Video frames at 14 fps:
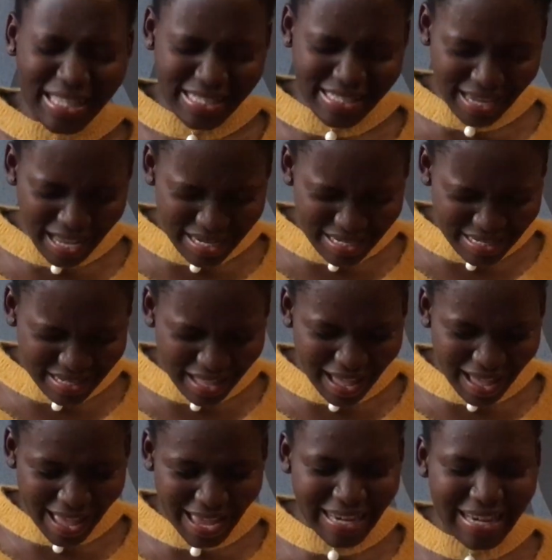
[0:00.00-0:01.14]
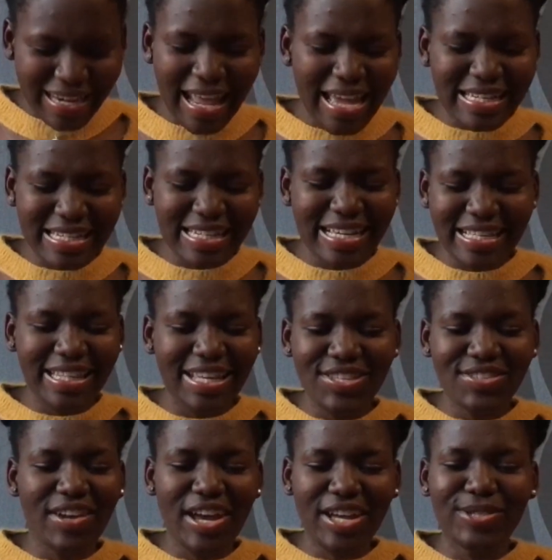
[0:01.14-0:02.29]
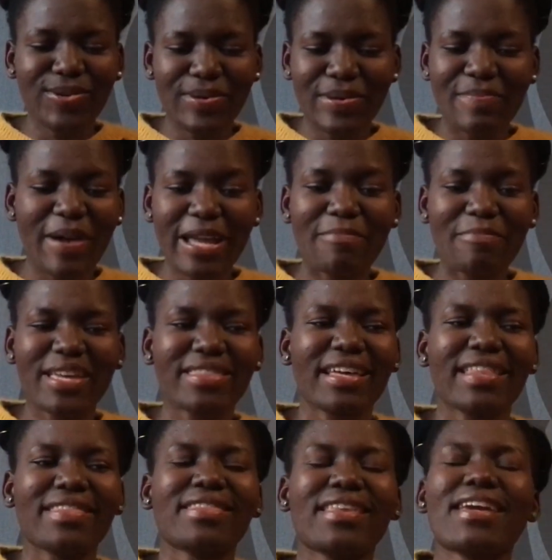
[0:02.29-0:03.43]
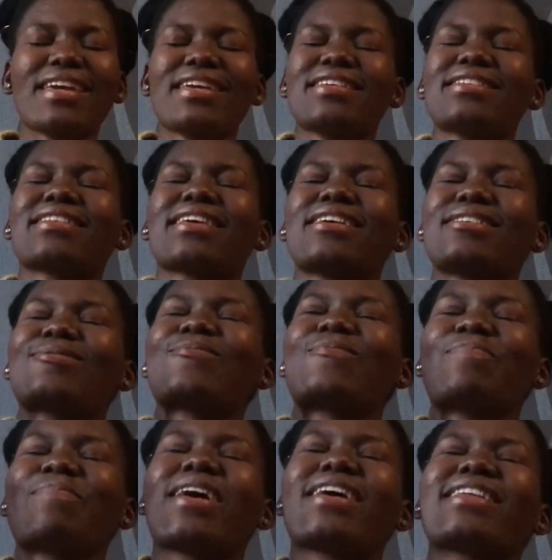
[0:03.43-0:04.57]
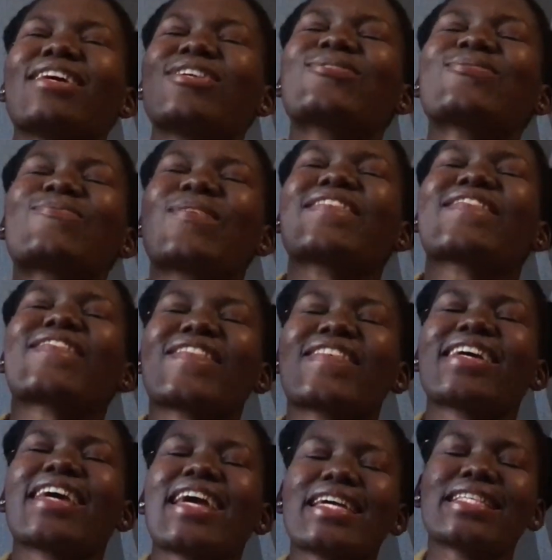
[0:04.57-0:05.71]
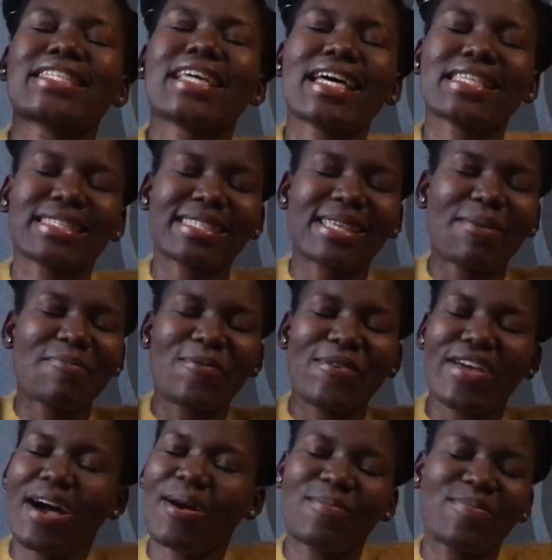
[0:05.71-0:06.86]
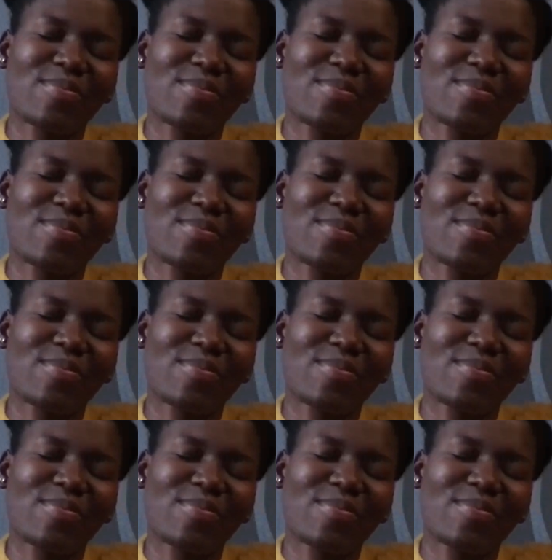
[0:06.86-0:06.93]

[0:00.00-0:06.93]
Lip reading: The thunder and lightning that strike to remind me that there is a supernatural creator somewhere.